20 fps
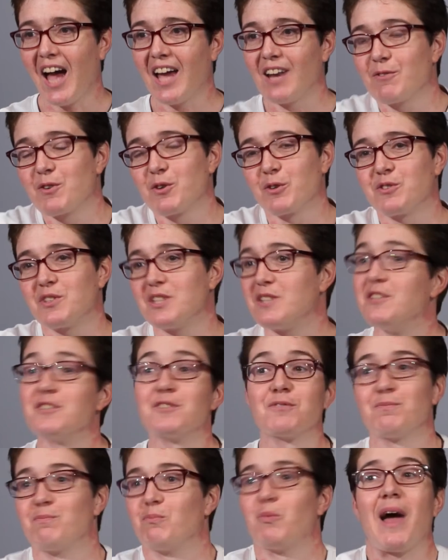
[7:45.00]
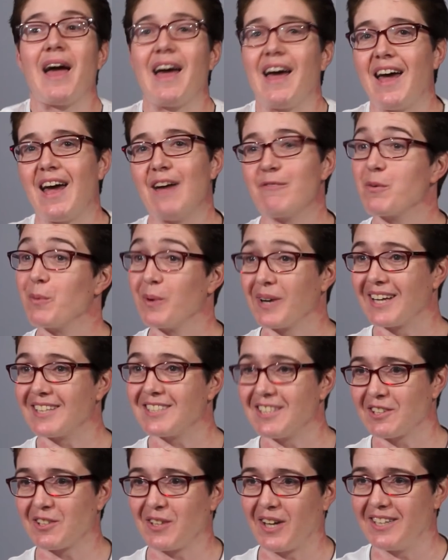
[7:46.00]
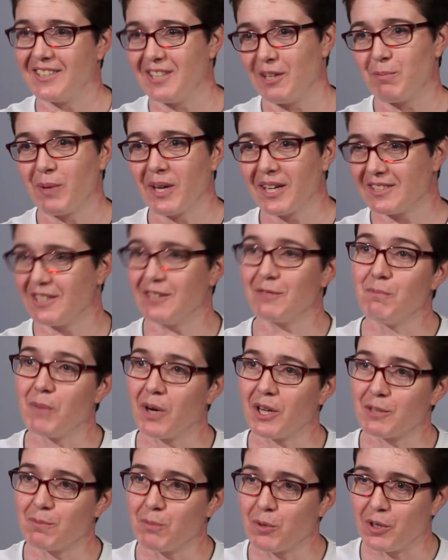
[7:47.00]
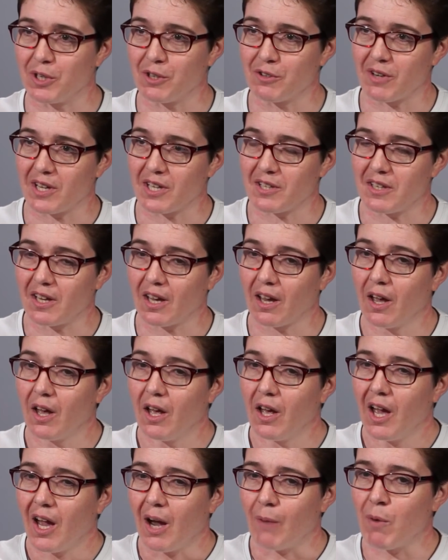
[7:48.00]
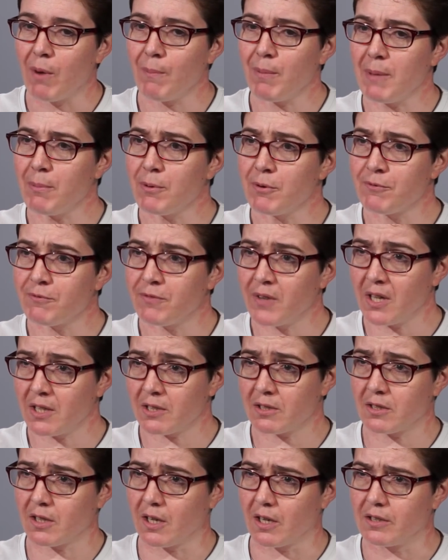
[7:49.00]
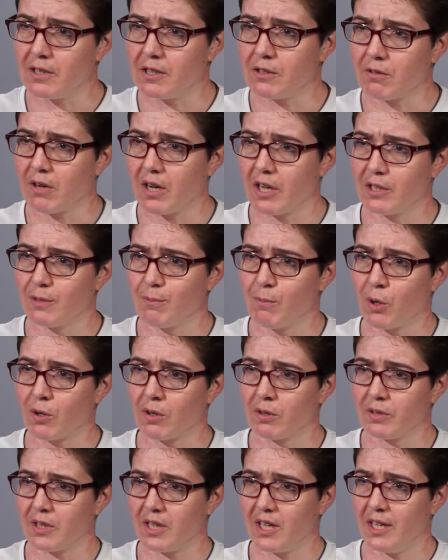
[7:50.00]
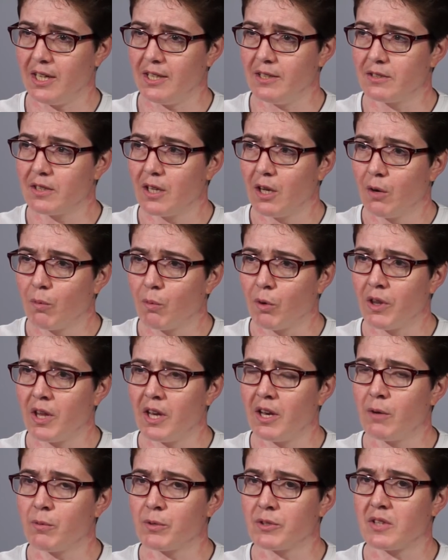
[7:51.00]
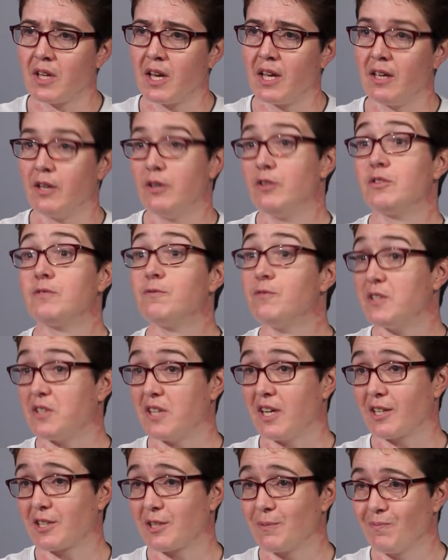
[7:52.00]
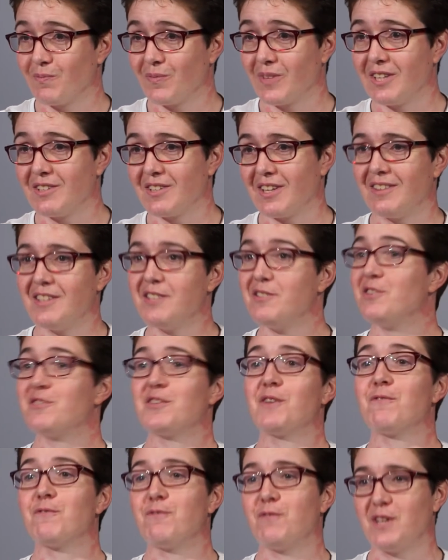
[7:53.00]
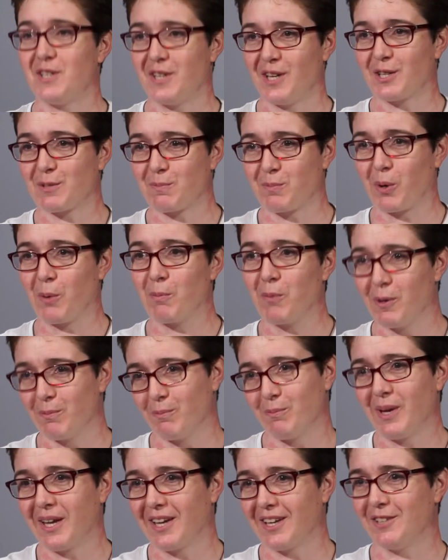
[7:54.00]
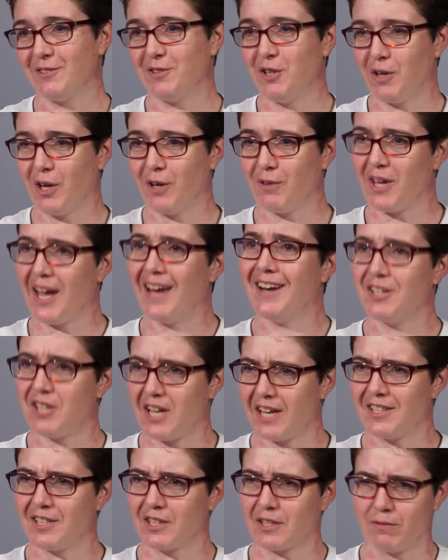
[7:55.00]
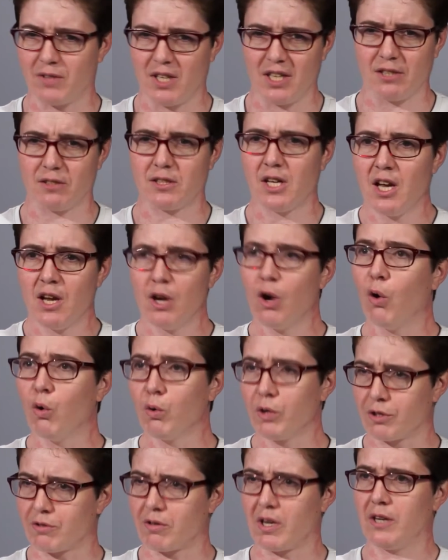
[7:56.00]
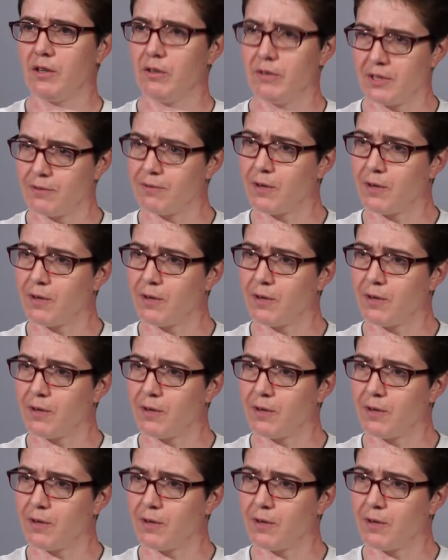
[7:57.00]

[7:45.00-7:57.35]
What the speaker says: And of course, this is where everyone gets excited, because it's much more interesting. And when people first started trying to model these, what they did was they used physics. They said, this is a physics problem, because, the energetics of this, all you're trying to do is